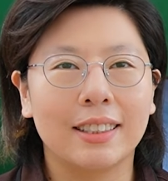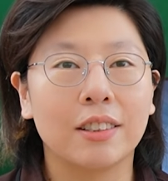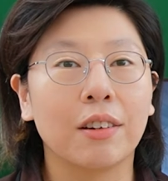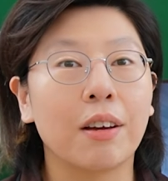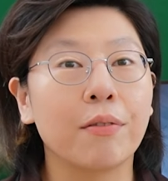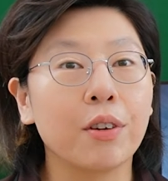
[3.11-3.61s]

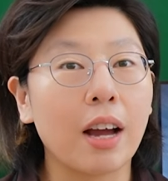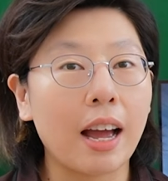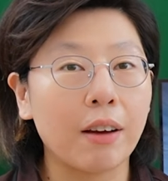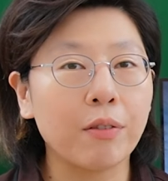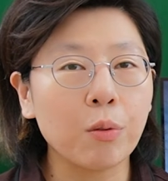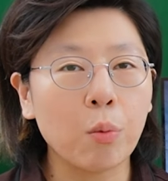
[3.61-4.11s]
So have you
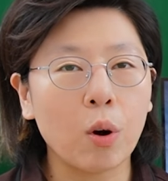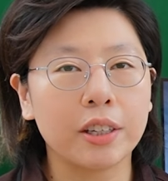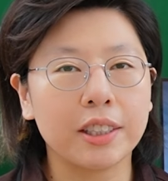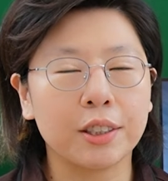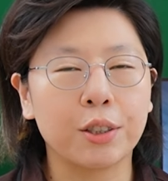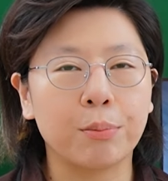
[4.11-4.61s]
ever
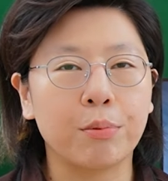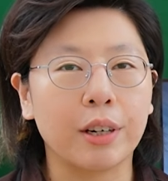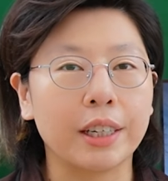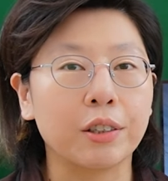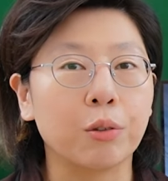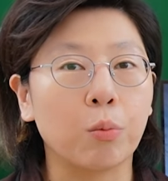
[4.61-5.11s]
wanted to
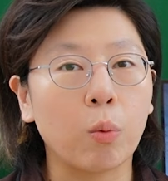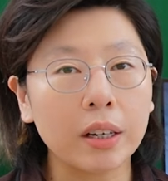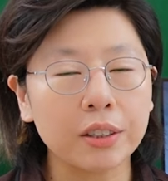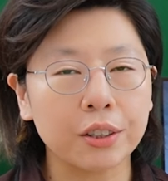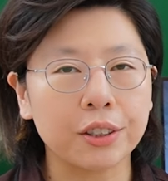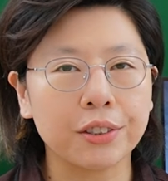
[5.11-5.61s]
bring the
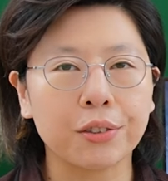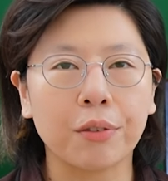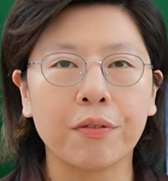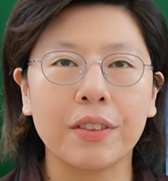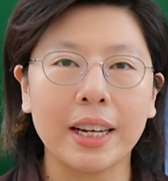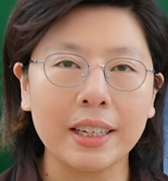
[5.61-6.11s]
wonders
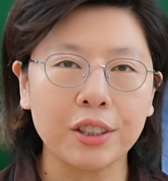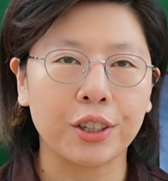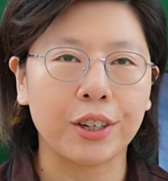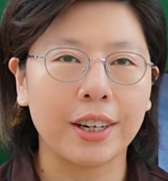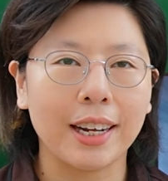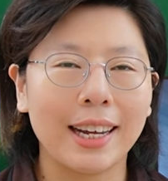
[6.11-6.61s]
of
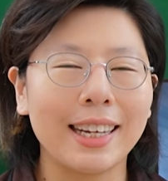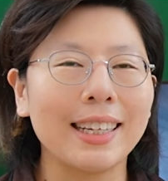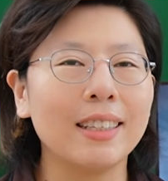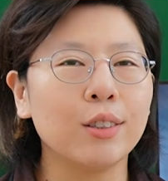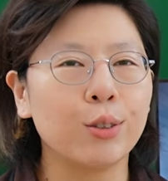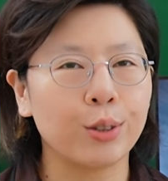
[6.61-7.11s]
nature
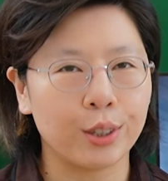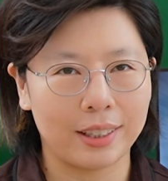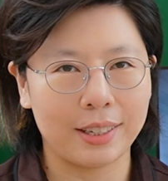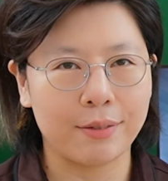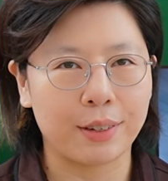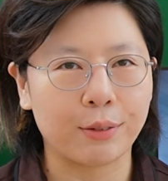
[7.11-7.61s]
into your
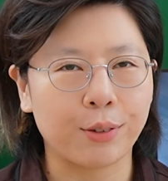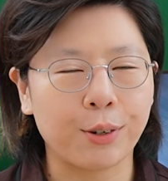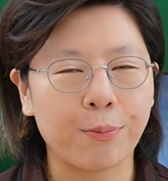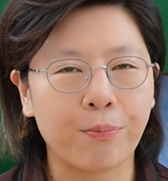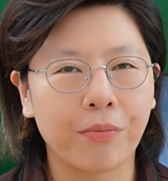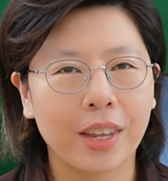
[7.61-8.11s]
living
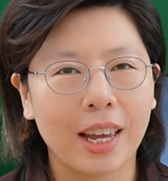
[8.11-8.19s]
room?